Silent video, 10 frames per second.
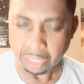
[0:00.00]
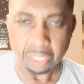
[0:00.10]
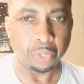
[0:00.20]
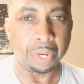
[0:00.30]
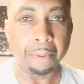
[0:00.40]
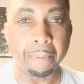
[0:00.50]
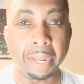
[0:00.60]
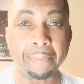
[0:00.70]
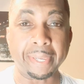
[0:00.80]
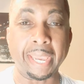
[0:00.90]
So
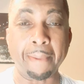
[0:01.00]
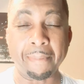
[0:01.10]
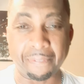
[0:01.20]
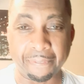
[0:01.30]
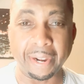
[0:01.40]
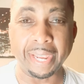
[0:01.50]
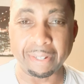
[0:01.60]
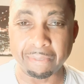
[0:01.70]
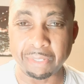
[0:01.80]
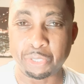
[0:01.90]
everybody became afraid
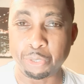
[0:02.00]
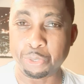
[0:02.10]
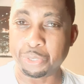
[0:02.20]
of the Jews.